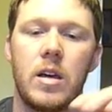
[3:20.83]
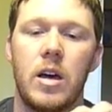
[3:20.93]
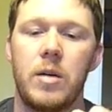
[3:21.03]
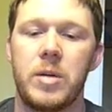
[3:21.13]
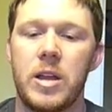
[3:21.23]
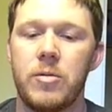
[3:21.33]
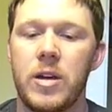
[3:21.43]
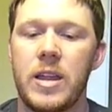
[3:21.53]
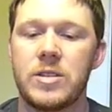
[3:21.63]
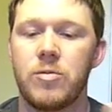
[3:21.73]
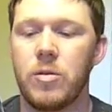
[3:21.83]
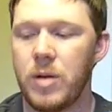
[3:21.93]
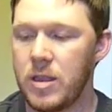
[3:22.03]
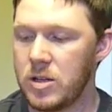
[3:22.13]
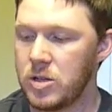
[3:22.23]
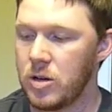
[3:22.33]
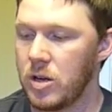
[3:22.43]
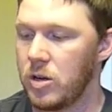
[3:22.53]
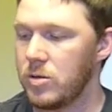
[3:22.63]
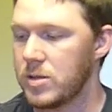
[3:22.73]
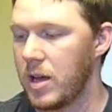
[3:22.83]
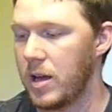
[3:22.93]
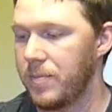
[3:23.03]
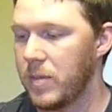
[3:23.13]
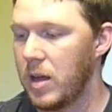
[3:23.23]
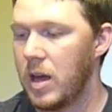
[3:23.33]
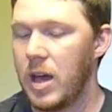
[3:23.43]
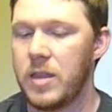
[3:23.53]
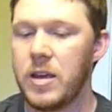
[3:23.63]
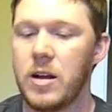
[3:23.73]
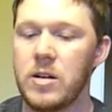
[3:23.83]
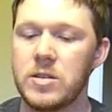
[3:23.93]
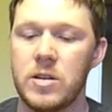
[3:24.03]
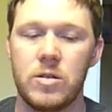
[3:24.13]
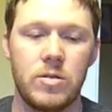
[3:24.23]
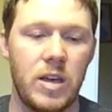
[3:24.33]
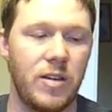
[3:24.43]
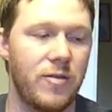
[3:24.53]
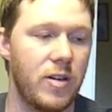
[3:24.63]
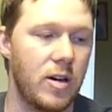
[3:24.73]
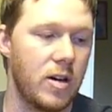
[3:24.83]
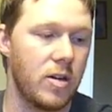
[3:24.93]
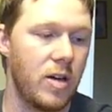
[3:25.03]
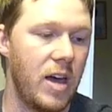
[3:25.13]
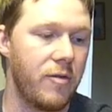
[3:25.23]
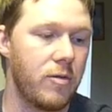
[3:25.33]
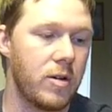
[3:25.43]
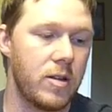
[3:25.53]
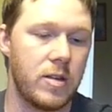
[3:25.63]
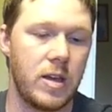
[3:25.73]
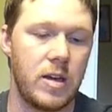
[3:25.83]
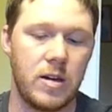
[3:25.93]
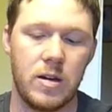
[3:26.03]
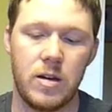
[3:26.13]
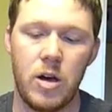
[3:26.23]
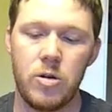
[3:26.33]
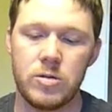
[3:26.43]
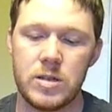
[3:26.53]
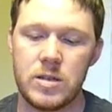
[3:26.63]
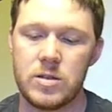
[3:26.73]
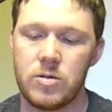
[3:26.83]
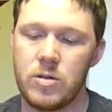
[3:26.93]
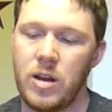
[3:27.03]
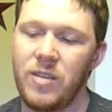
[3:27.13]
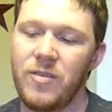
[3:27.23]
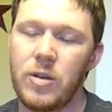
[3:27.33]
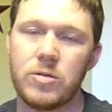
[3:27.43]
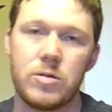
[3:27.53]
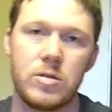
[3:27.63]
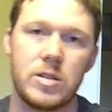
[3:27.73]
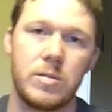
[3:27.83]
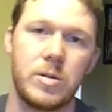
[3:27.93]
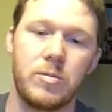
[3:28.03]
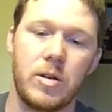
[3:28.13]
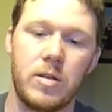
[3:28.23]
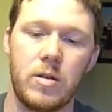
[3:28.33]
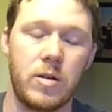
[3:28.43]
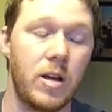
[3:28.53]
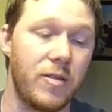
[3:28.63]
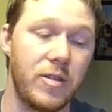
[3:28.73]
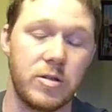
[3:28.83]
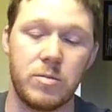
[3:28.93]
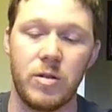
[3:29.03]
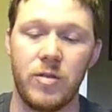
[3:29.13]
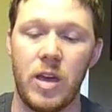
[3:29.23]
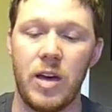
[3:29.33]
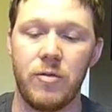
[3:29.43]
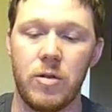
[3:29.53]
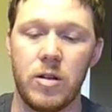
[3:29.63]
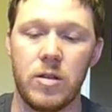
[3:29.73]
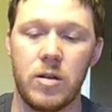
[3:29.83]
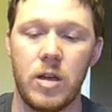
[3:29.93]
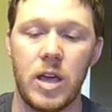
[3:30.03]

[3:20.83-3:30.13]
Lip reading: But anyway, that's one way that you can use that. And then also, if you have one of the hoses or a filter or something with, or not a filter, but if you have one of the